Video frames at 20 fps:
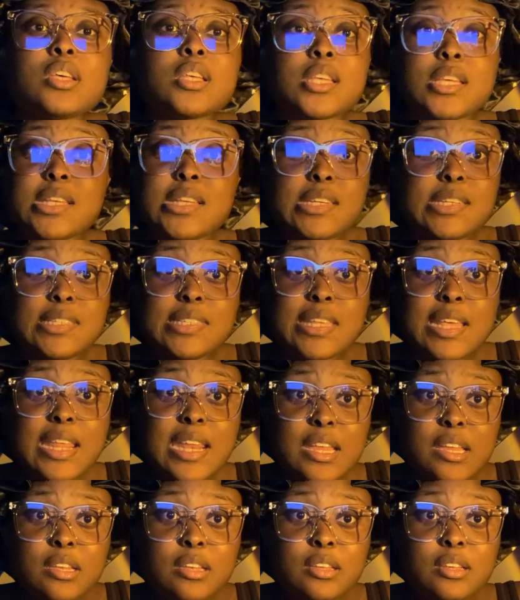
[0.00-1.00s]
He did
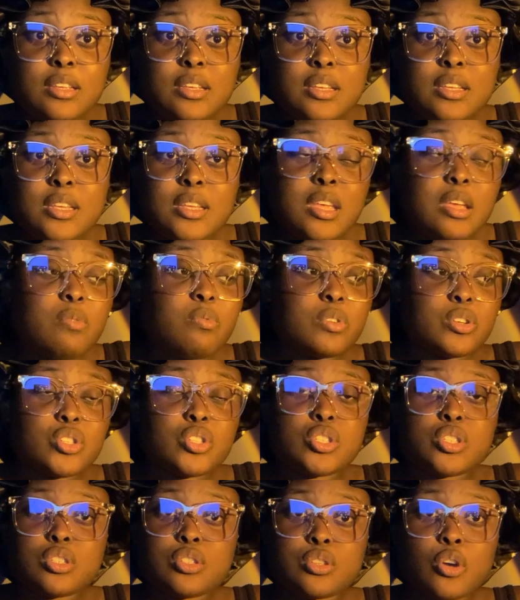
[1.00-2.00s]
it. he was
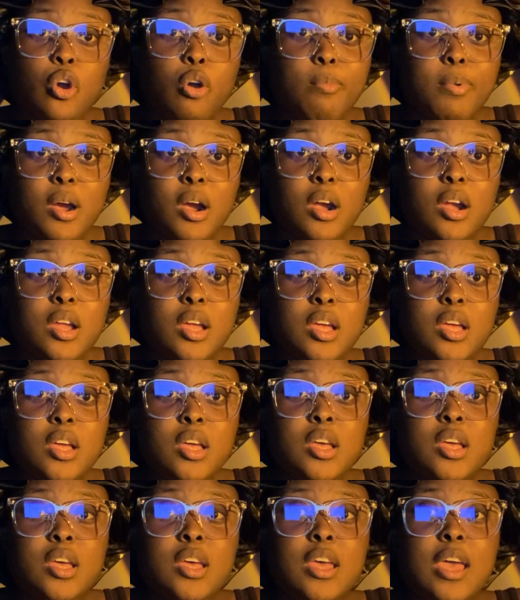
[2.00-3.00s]
sober.
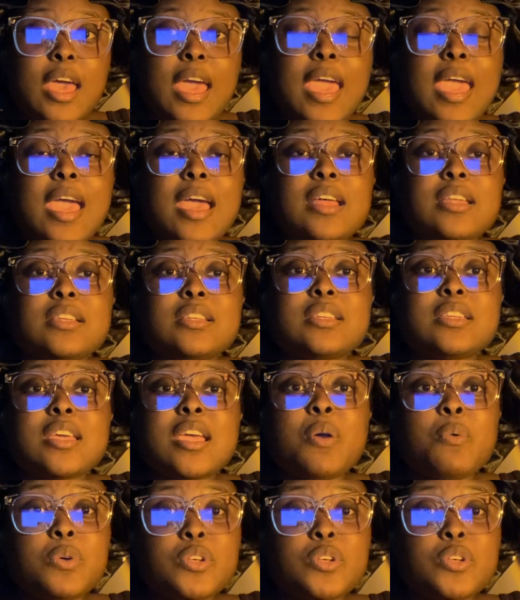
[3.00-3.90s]
And it